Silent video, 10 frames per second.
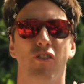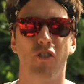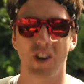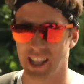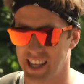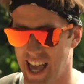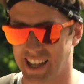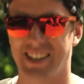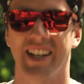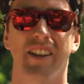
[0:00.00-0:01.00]
really
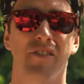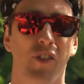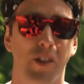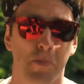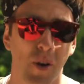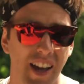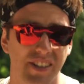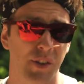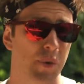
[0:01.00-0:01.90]
excellent. And for the price,